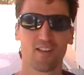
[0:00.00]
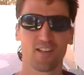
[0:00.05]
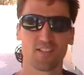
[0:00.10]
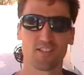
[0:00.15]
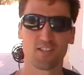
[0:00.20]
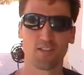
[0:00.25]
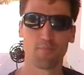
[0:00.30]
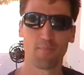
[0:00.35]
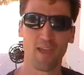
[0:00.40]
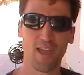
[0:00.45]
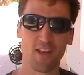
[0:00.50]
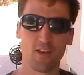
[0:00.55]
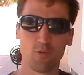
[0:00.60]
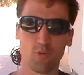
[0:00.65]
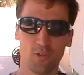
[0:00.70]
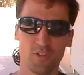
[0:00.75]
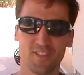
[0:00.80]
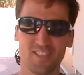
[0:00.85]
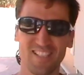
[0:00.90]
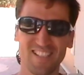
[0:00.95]
It's the
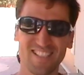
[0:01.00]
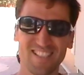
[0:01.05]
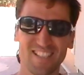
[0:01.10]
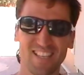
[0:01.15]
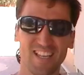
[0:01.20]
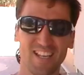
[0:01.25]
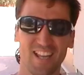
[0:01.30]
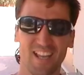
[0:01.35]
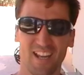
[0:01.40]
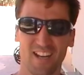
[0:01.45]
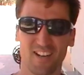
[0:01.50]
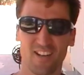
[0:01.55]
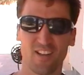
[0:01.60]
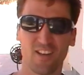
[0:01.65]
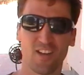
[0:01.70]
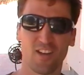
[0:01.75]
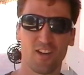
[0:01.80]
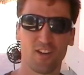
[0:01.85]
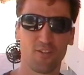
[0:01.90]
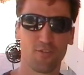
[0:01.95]
manual disconnect
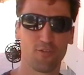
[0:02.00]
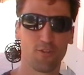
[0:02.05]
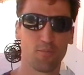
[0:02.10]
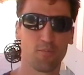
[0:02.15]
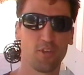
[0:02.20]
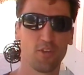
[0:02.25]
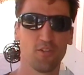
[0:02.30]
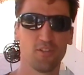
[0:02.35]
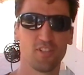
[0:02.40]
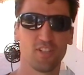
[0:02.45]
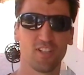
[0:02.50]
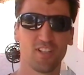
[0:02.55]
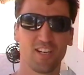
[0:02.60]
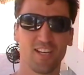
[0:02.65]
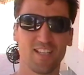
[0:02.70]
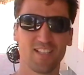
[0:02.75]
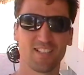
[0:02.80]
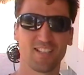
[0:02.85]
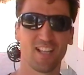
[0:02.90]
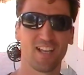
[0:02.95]
from the
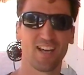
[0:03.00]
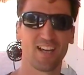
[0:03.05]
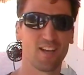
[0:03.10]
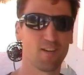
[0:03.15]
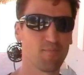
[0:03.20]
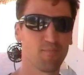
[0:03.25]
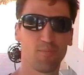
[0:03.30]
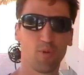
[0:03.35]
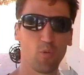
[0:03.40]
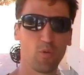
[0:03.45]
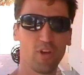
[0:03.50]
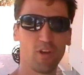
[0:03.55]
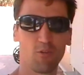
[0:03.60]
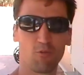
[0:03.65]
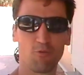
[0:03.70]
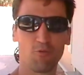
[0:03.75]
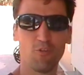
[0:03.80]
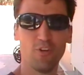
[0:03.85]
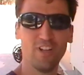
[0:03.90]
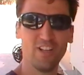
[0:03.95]
utility's line. But we
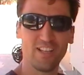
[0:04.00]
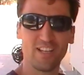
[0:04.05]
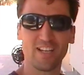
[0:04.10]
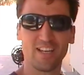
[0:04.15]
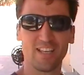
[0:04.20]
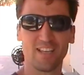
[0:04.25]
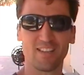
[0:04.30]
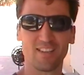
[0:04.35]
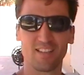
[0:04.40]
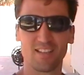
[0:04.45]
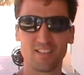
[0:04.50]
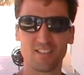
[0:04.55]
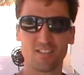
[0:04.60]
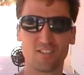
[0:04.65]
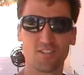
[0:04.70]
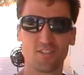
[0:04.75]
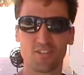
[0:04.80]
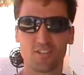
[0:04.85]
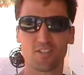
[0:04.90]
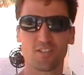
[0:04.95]
don't really need this.
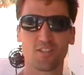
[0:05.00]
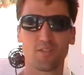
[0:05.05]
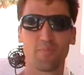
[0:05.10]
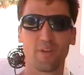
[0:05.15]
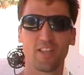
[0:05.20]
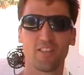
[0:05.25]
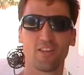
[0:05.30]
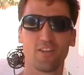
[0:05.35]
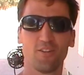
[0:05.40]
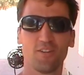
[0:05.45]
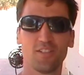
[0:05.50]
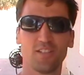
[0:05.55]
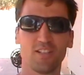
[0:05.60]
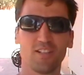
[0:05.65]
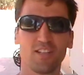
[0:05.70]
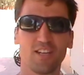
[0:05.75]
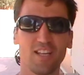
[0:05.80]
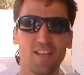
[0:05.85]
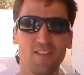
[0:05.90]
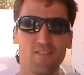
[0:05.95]
It's just to make the
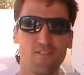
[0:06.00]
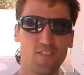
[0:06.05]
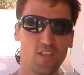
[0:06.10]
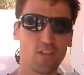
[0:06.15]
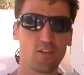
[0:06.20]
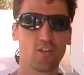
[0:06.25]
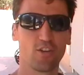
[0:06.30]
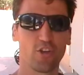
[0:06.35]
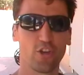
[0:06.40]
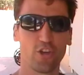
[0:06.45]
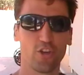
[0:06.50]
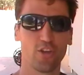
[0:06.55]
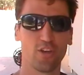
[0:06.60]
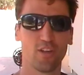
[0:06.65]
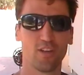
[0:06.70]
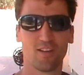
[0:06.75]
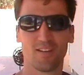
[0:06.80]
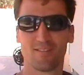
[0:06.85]
utility feel good.